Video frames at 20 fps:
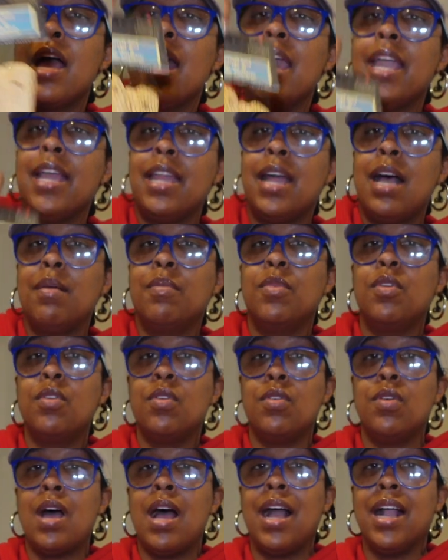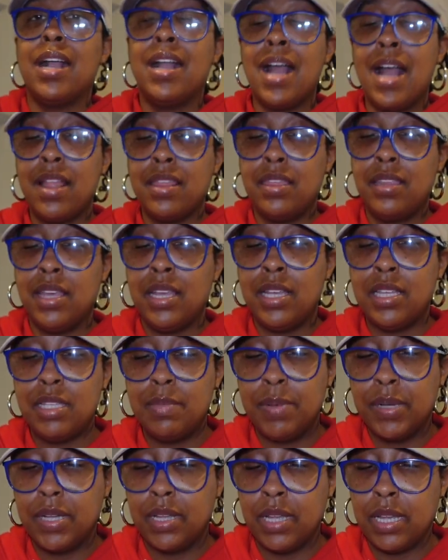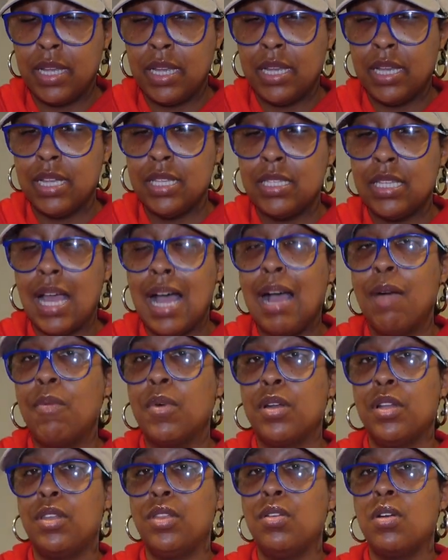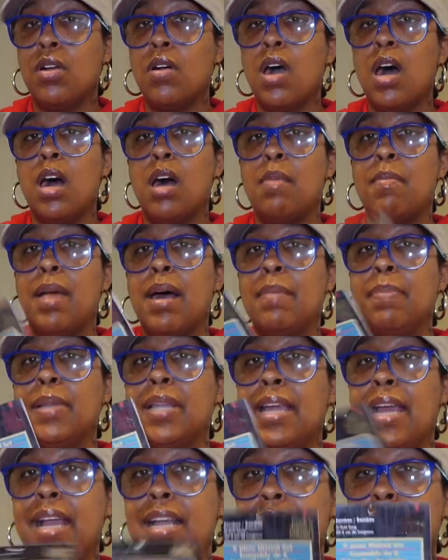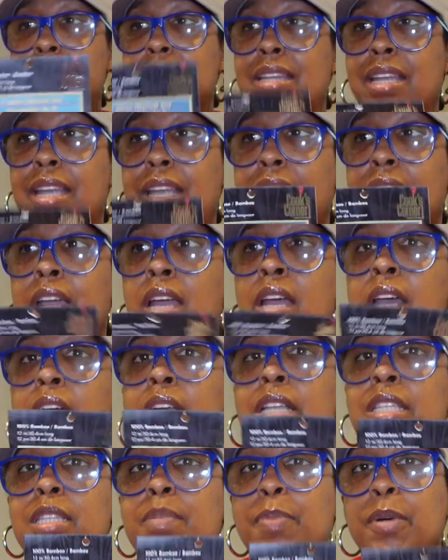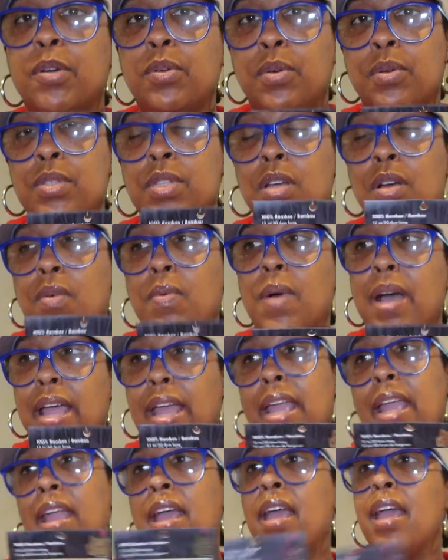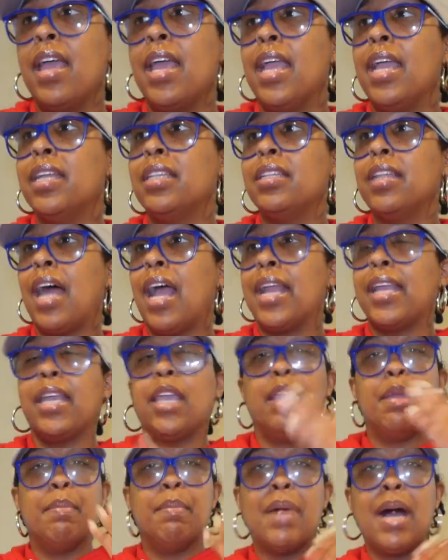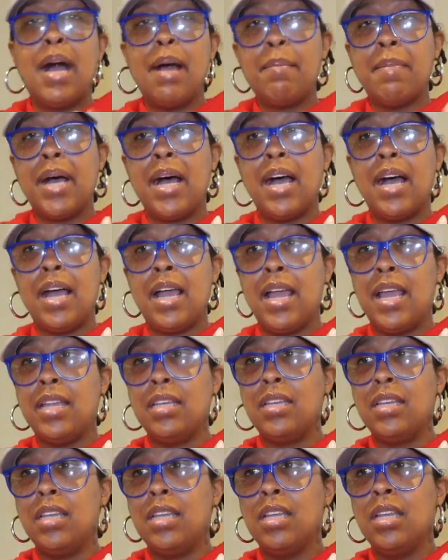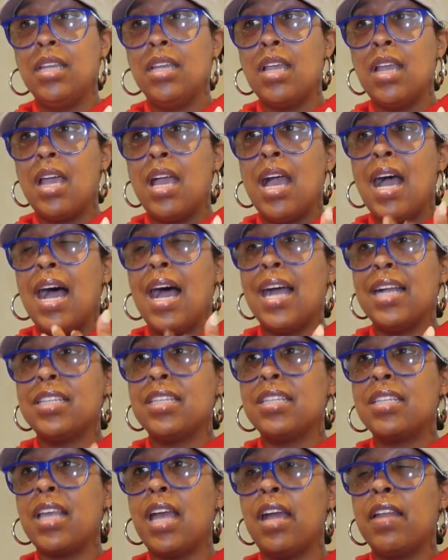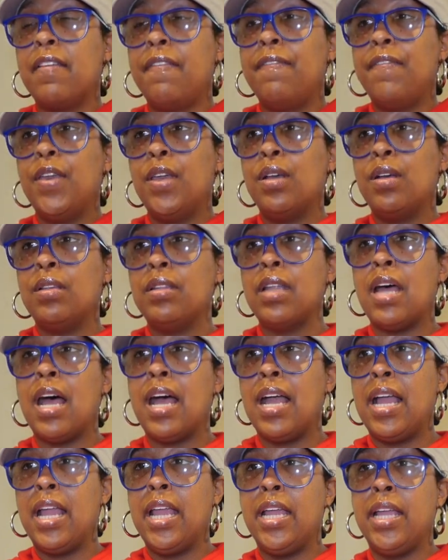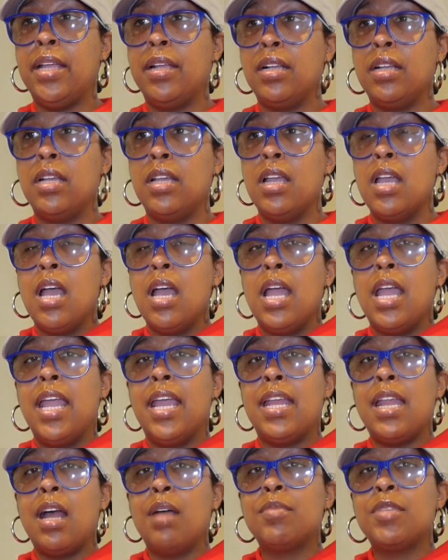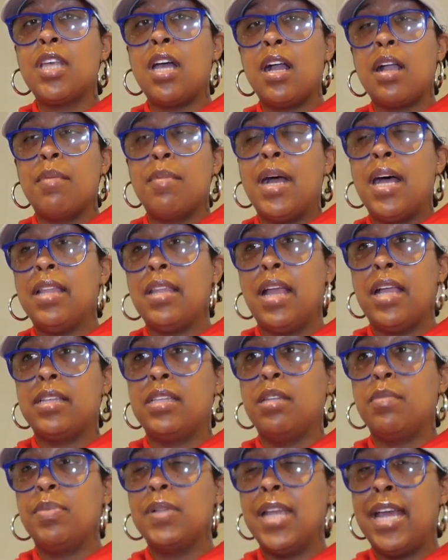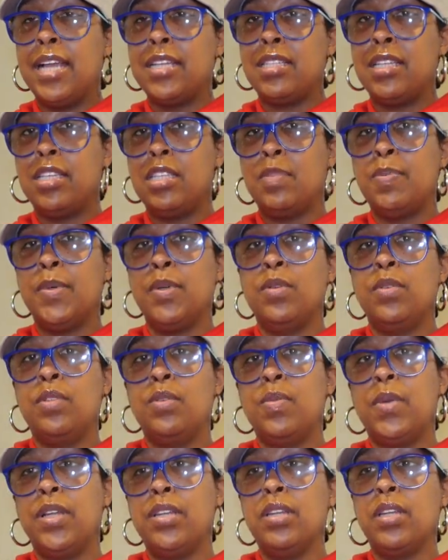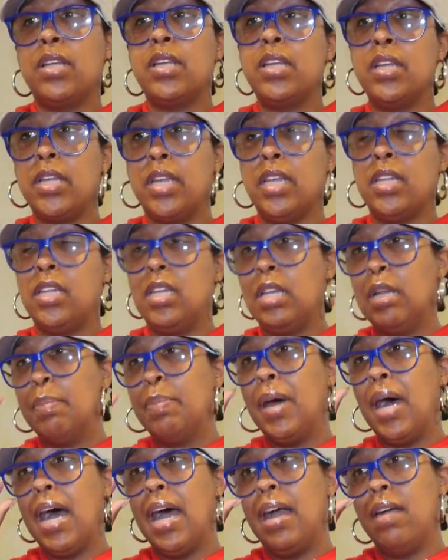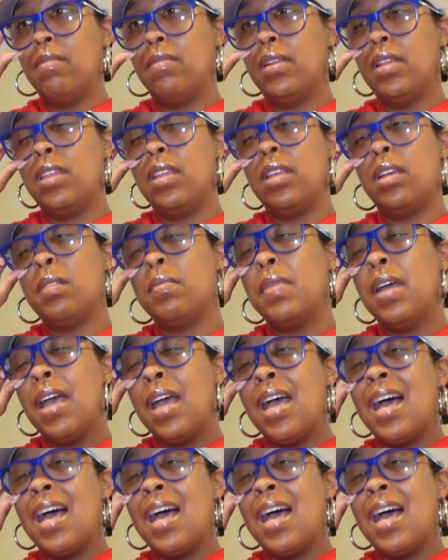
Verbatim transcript: And I'm going, I got these because I want to throw all my plastic spoons away. Like in my mind, I just kind of feel like, and I'm talking about like the plastic spoons where you're cooking in a pot with them.